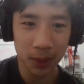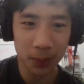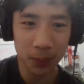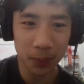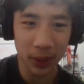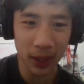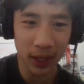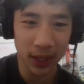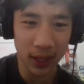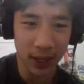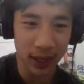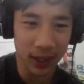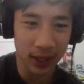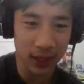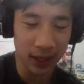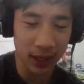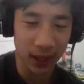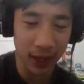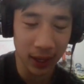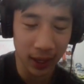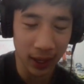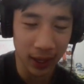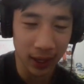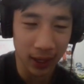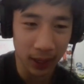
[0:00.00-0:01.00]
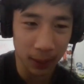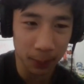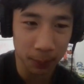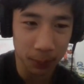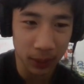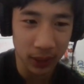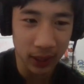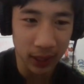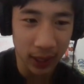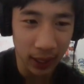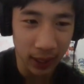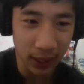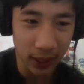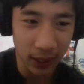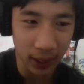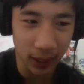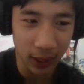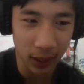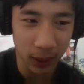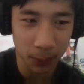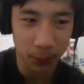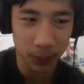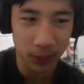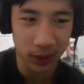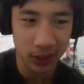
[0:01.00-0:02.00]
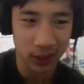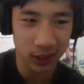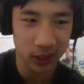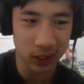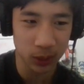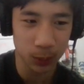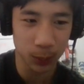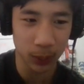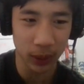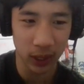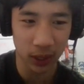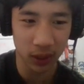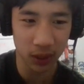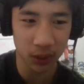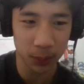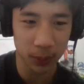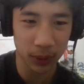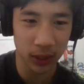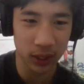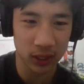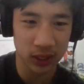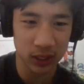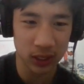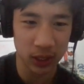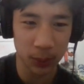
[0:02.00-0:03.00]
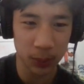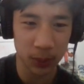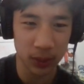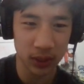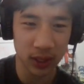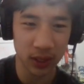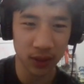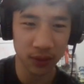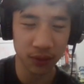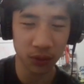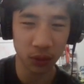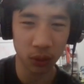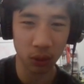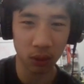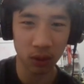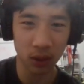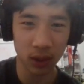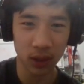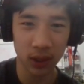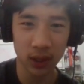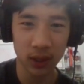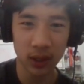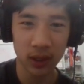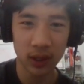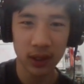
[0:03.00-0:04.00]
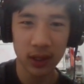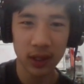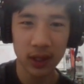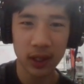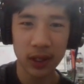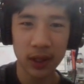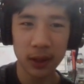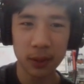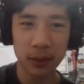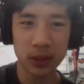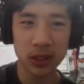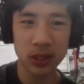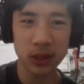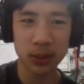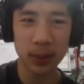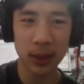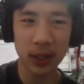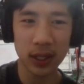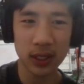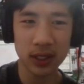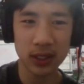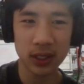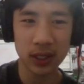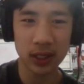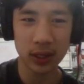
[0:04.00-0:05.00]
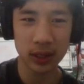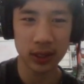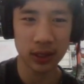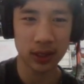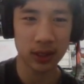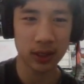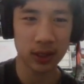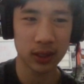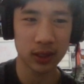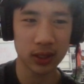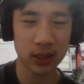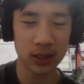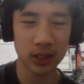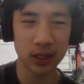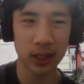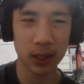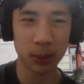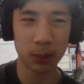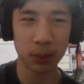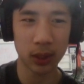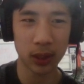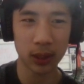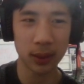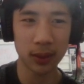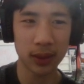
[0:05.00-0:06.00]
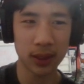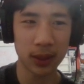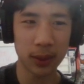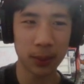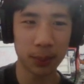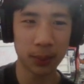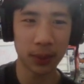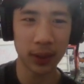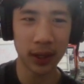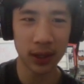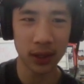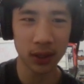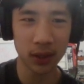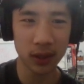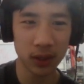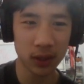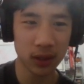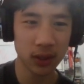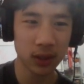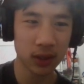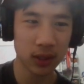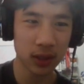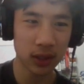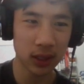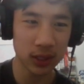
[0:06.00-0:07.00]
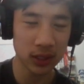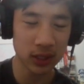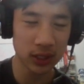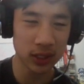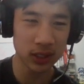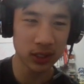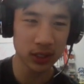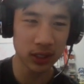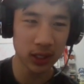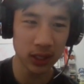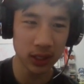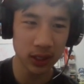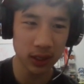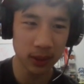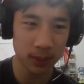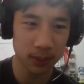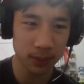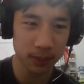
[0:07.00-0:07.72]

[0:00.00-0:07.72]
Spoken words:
being AI because it's powered by GPT-4, which makes it just like probably the better assistant.